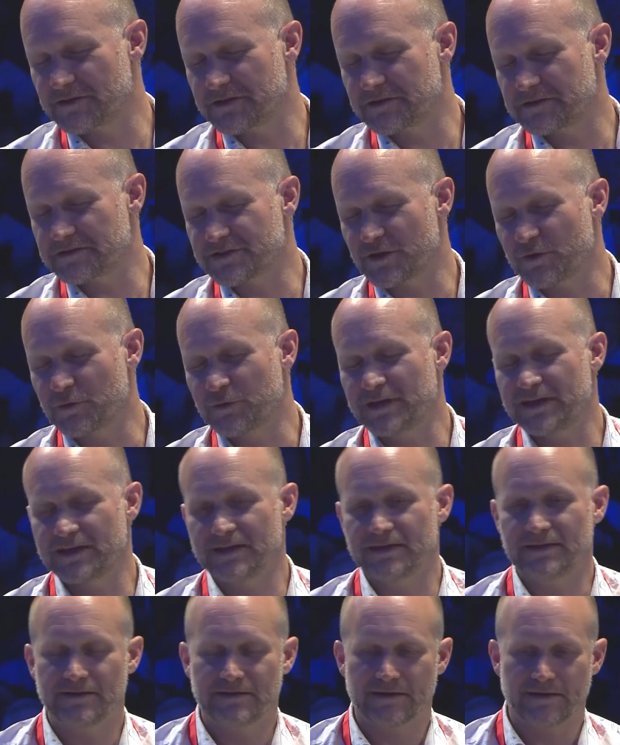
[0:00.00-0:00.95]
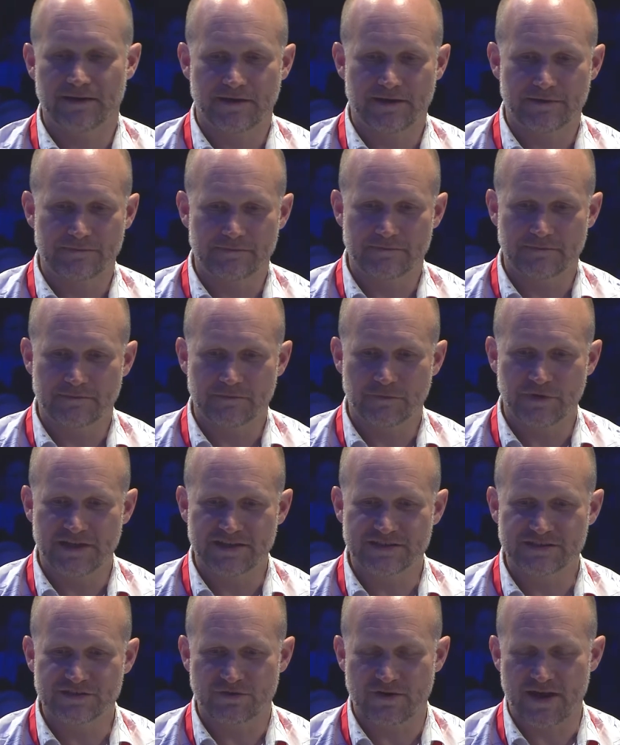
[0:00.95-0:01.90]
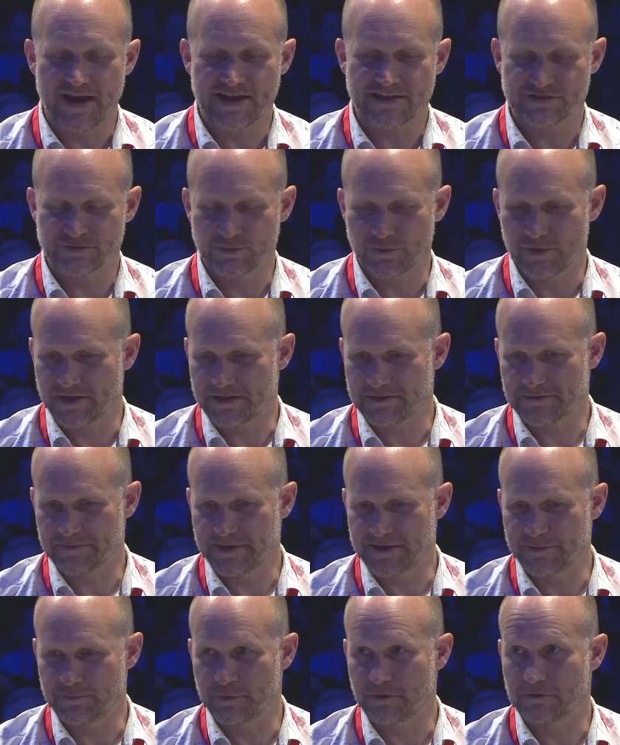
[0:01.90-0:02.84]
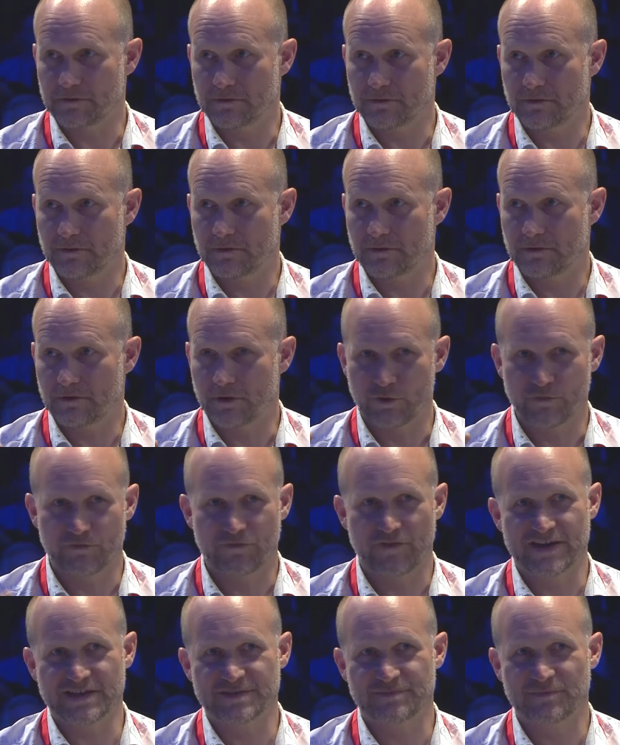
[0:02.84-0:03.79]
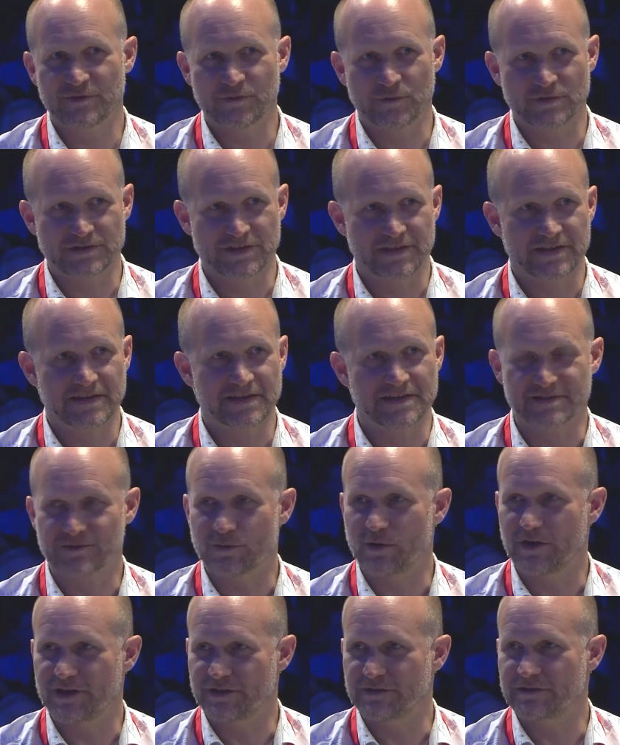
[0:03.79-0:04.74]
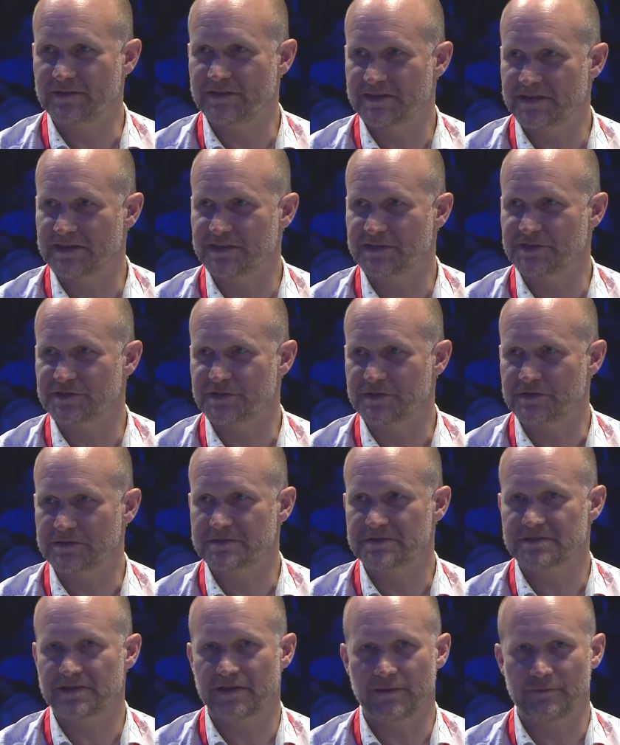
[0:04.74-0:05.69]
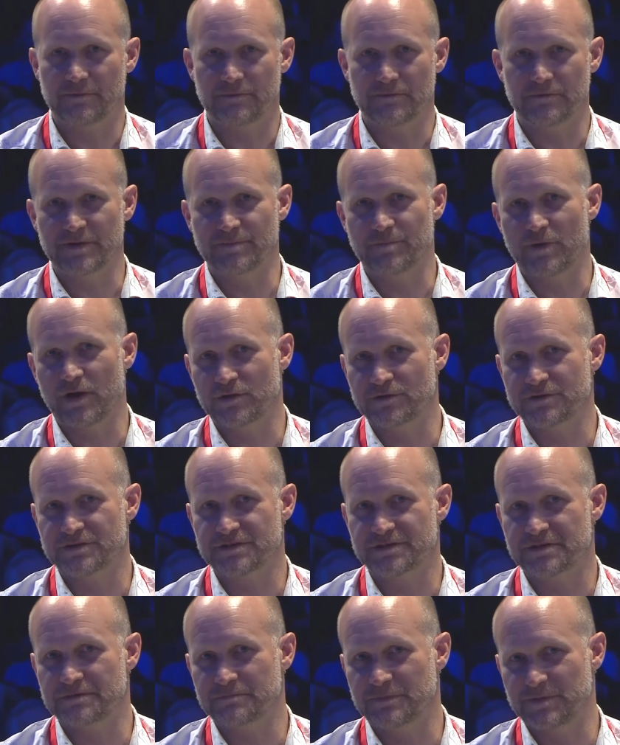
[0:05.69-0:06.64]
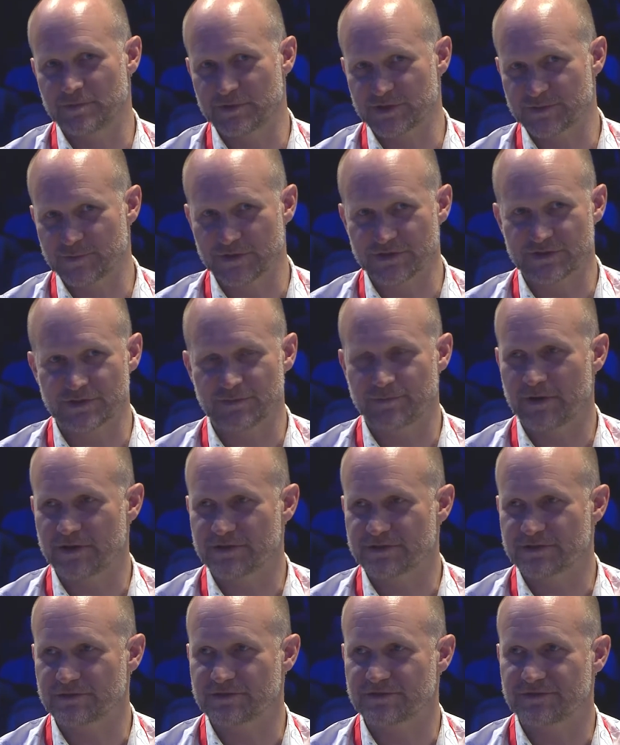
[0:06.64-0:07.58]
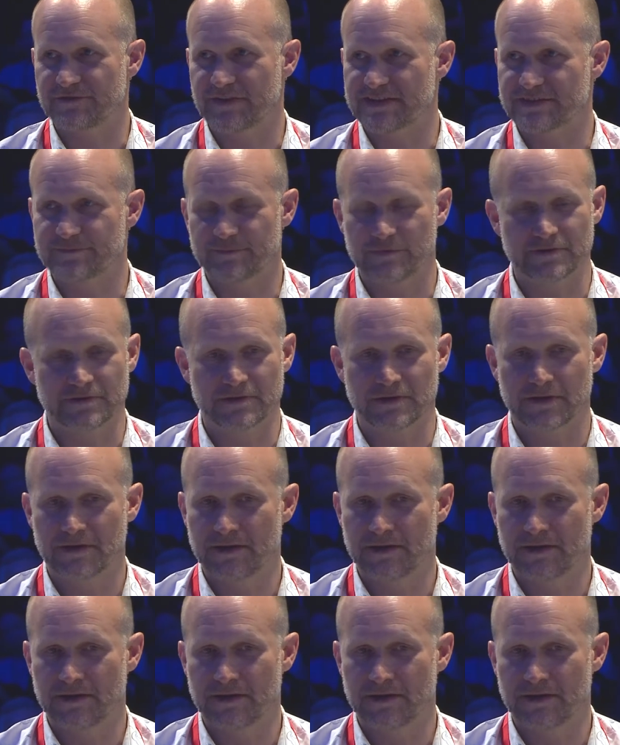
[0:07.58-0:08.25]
So we interact with people on Facebook, which I think is quite unique in insurance. We put sponsored posts onto Facebook